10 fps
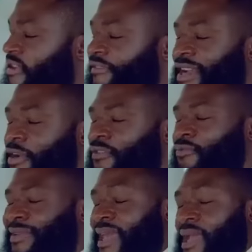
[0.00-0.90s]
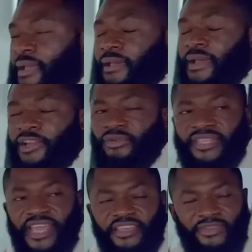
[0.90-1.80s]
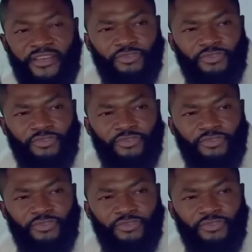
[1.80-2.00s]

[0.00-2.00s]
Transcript: In fact, I don't even care. I don't care if you